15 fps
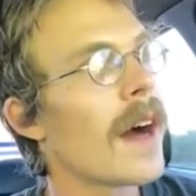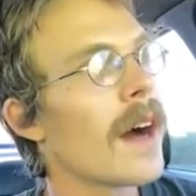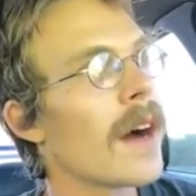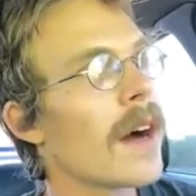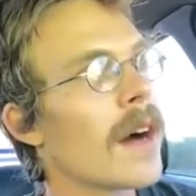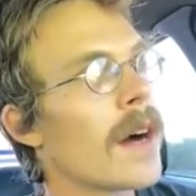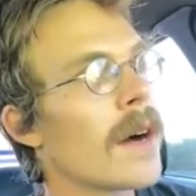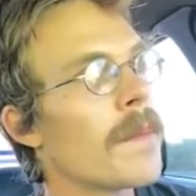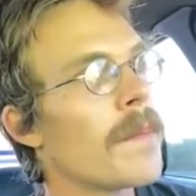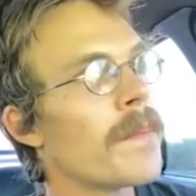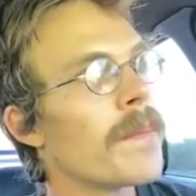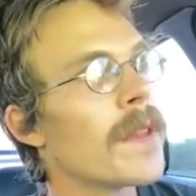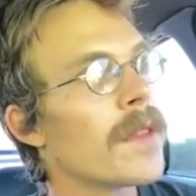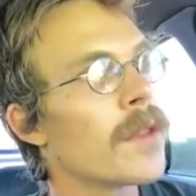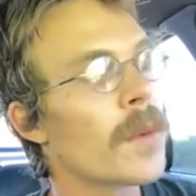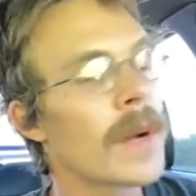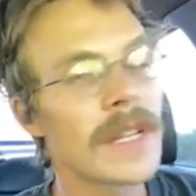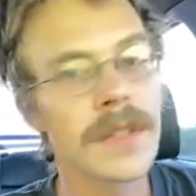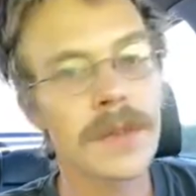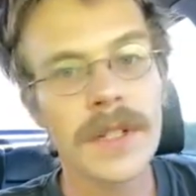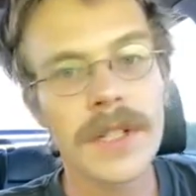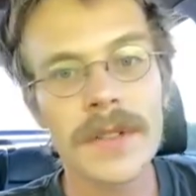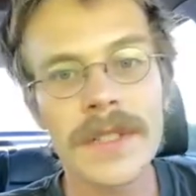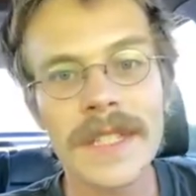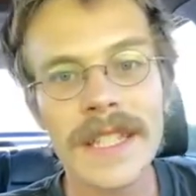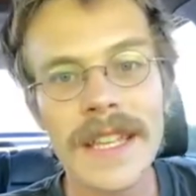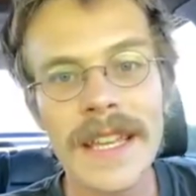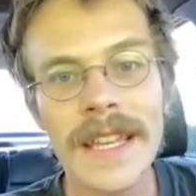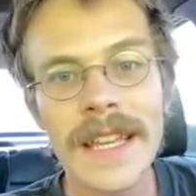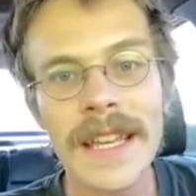the ways in which you
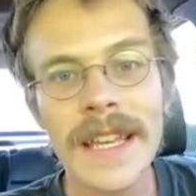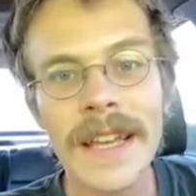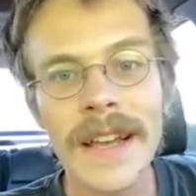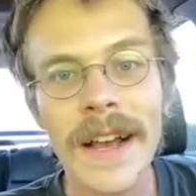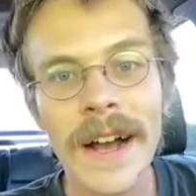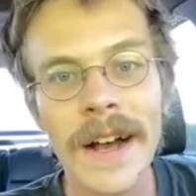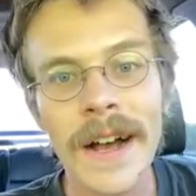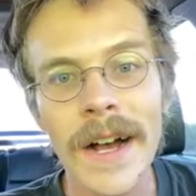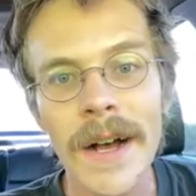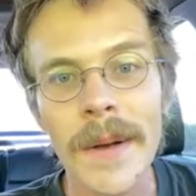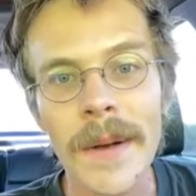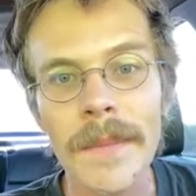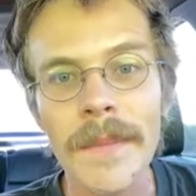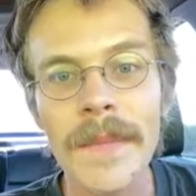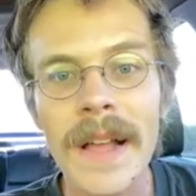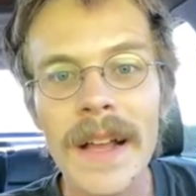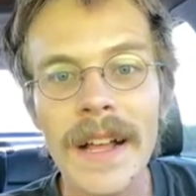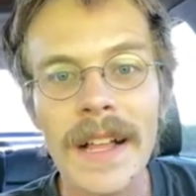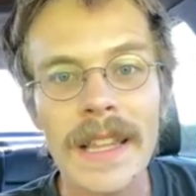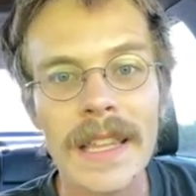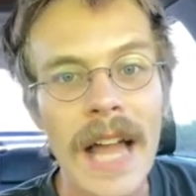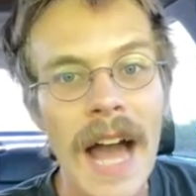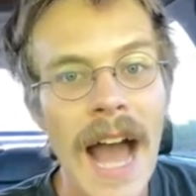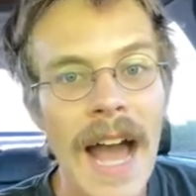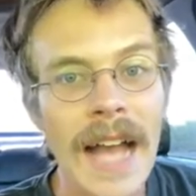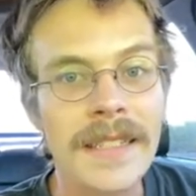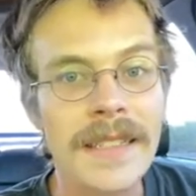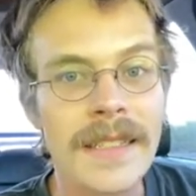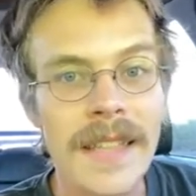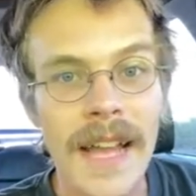see
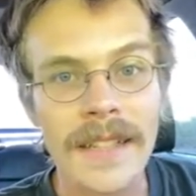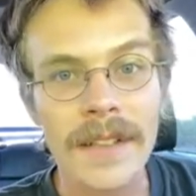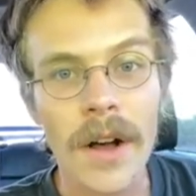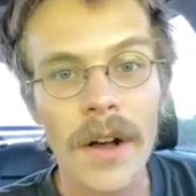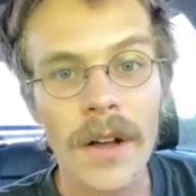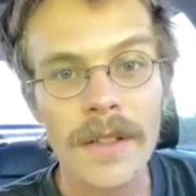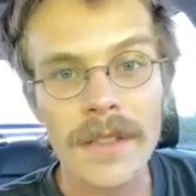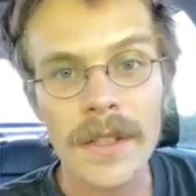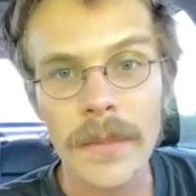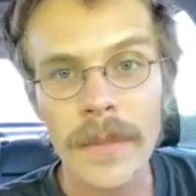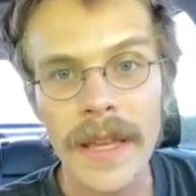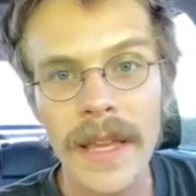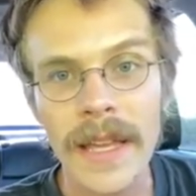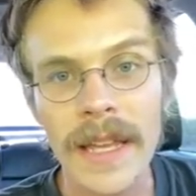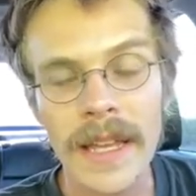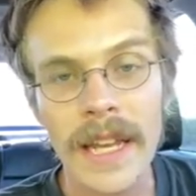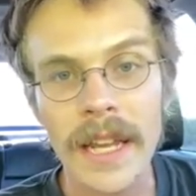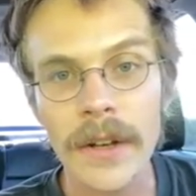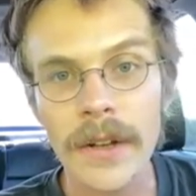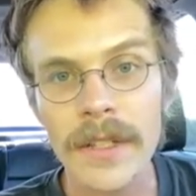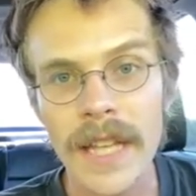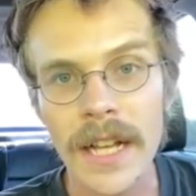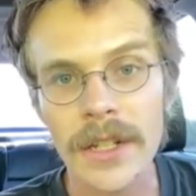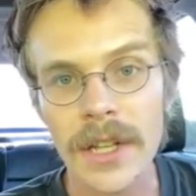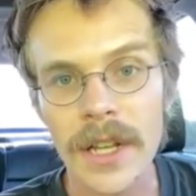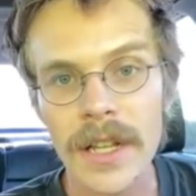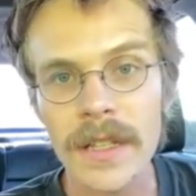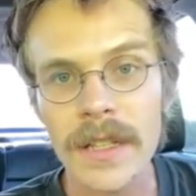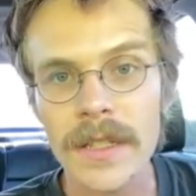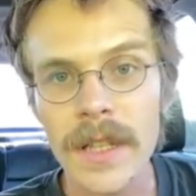class as also being an
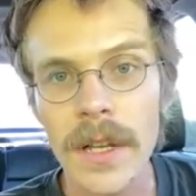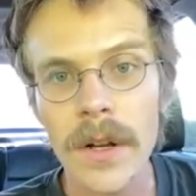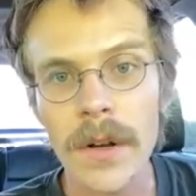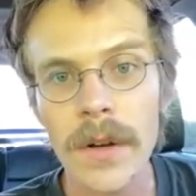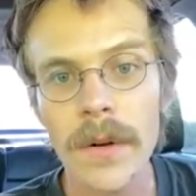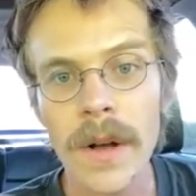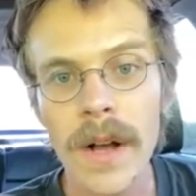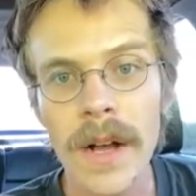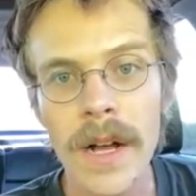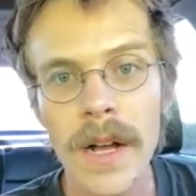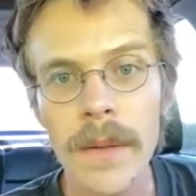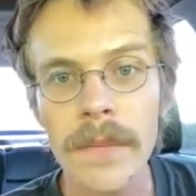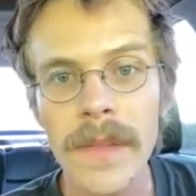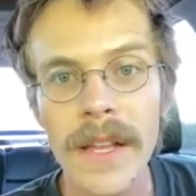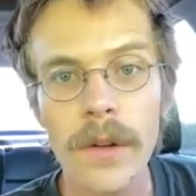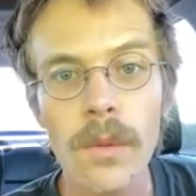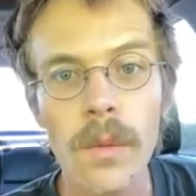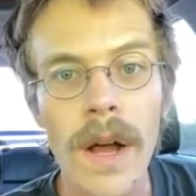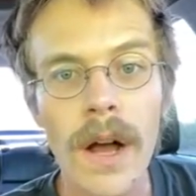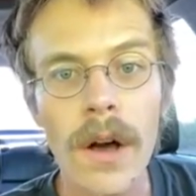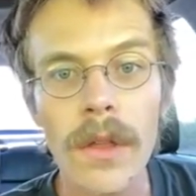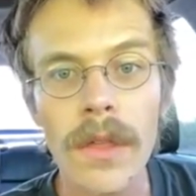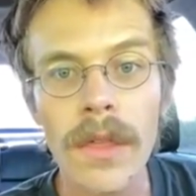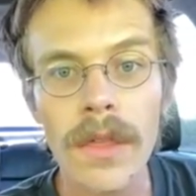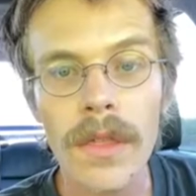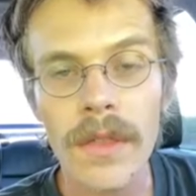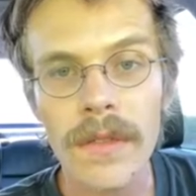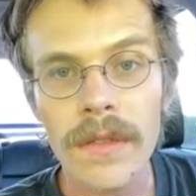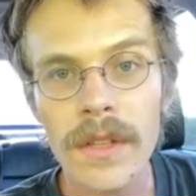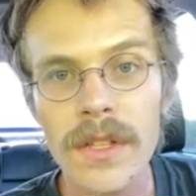intersection. So like wealth
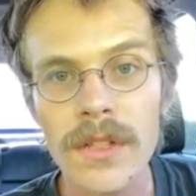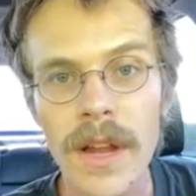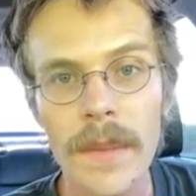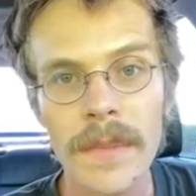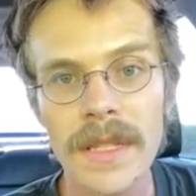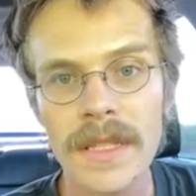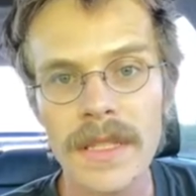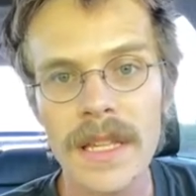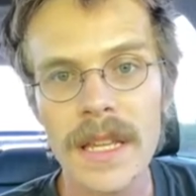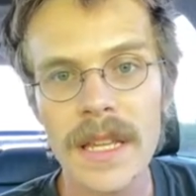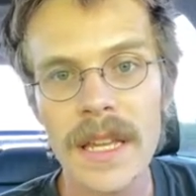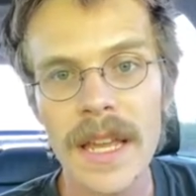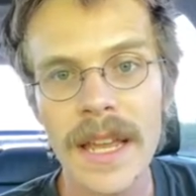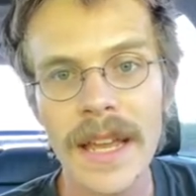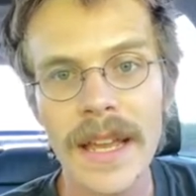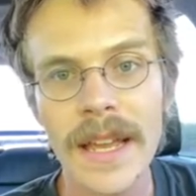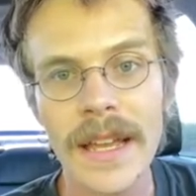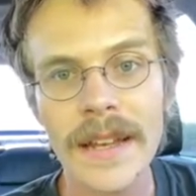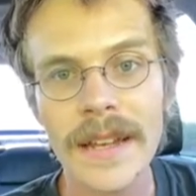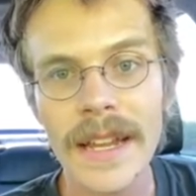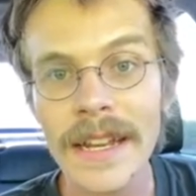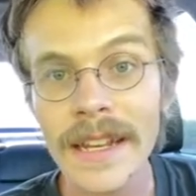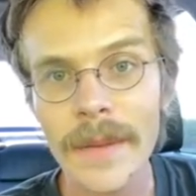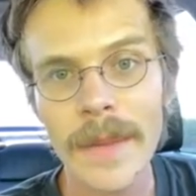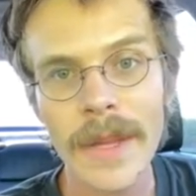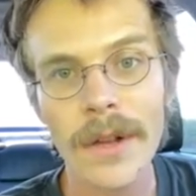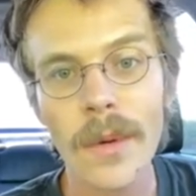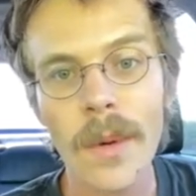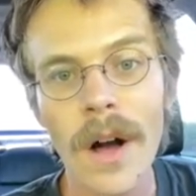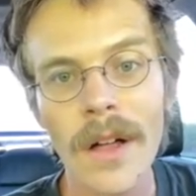discrepancy and income
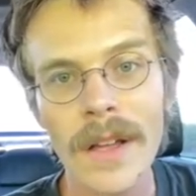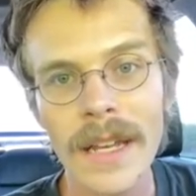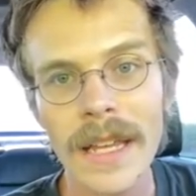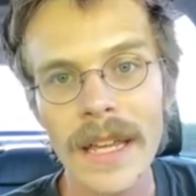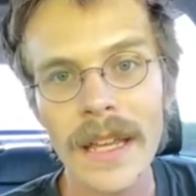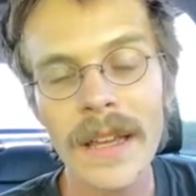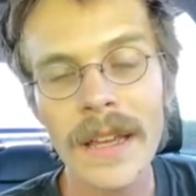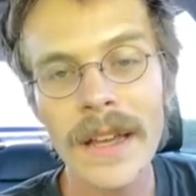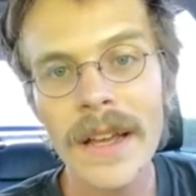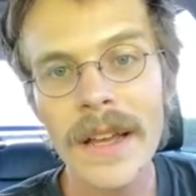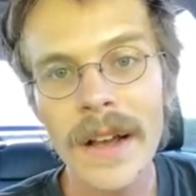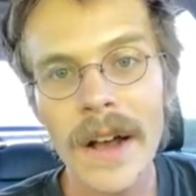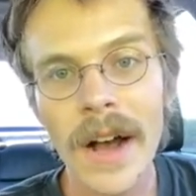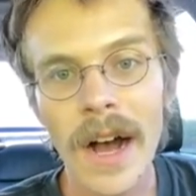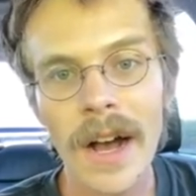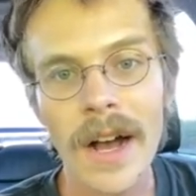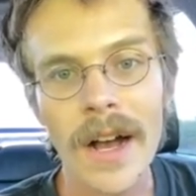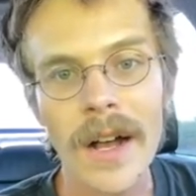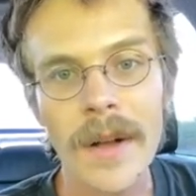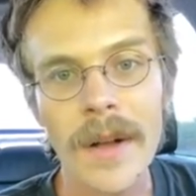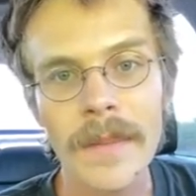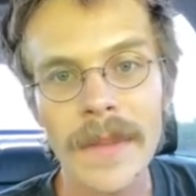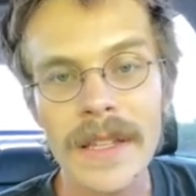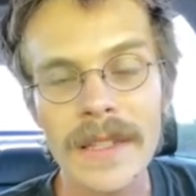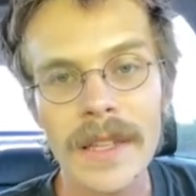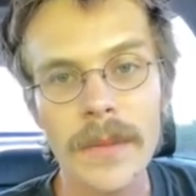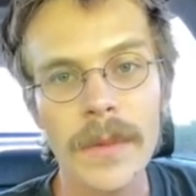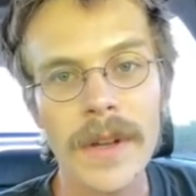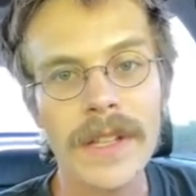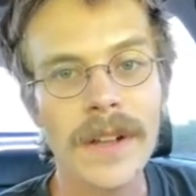inequality in
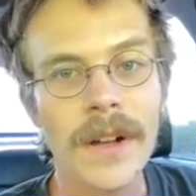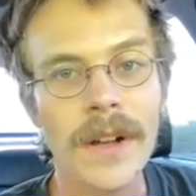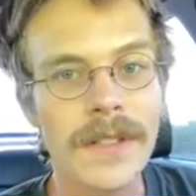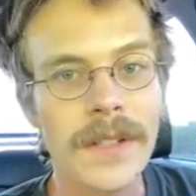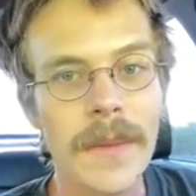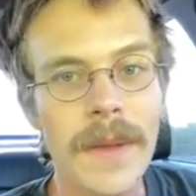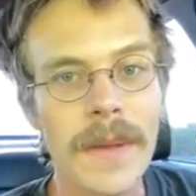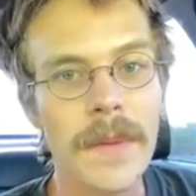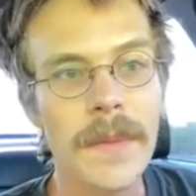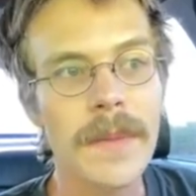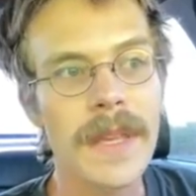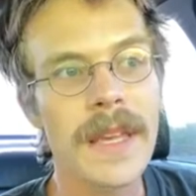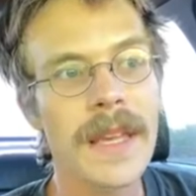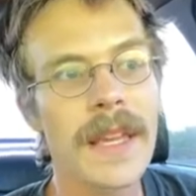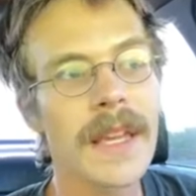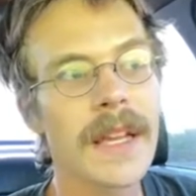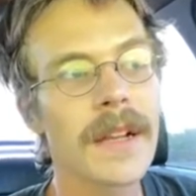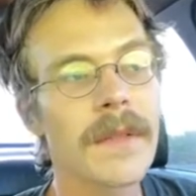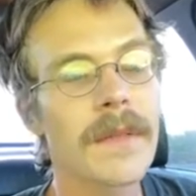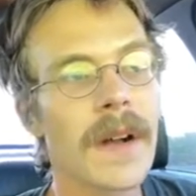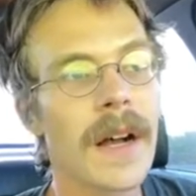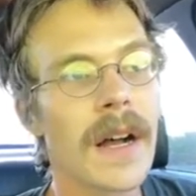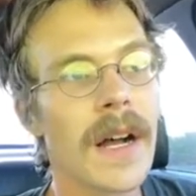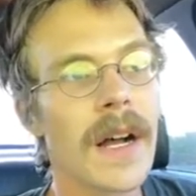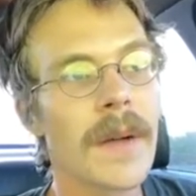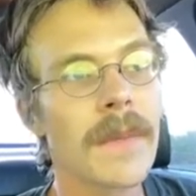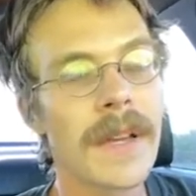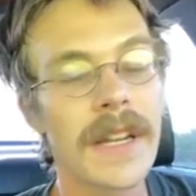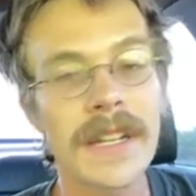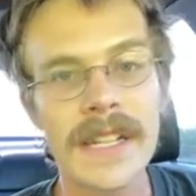some ways also maybe being
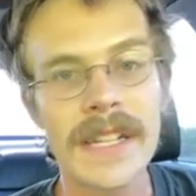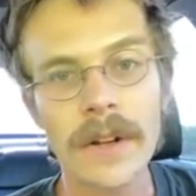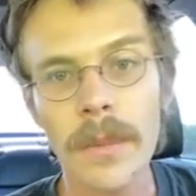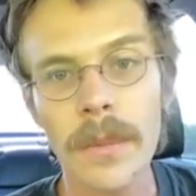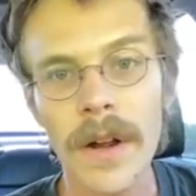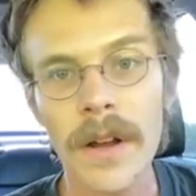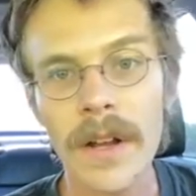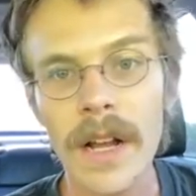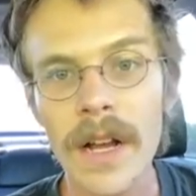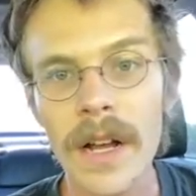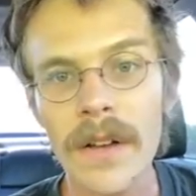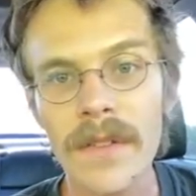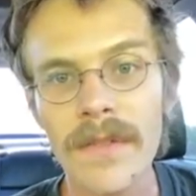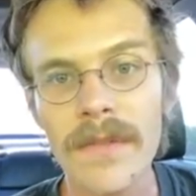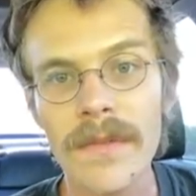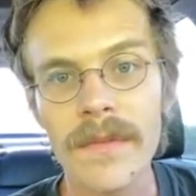an integral part of